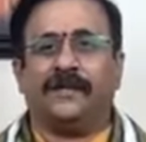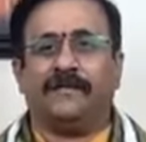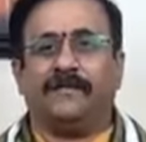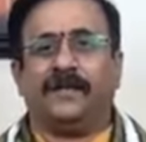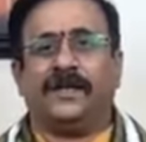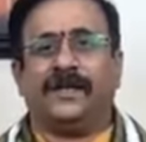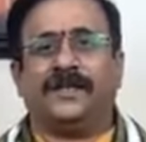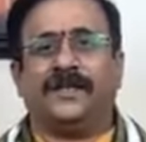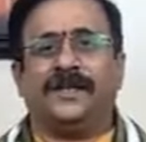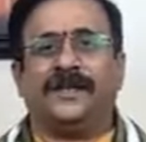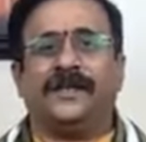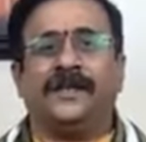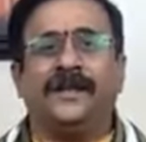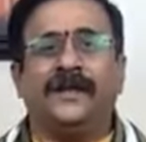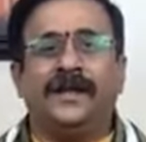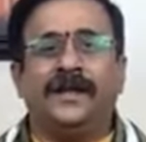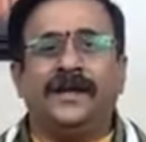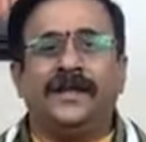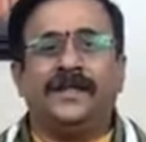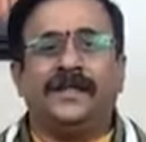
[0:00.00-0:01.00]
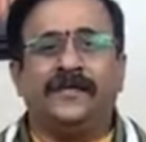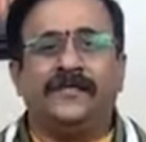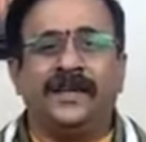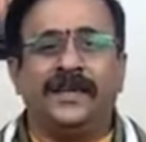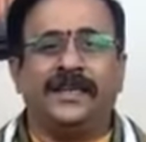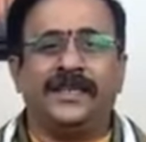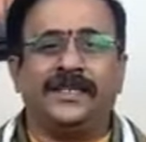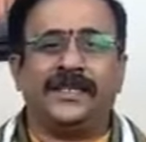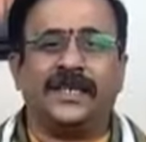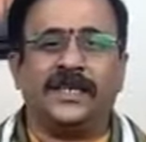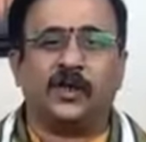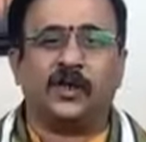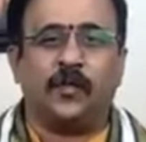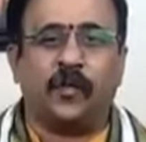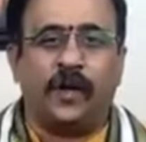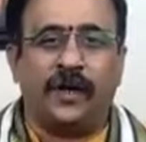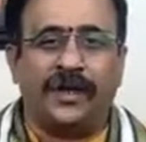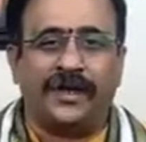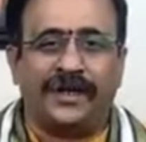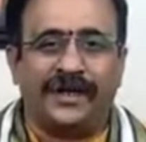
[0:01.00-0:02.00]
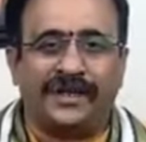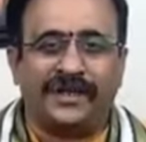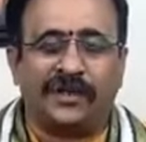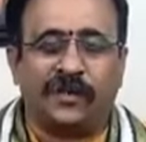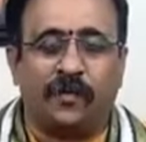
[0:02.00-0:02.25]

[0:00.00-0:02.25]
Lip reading: in Britain, they will discuss politics.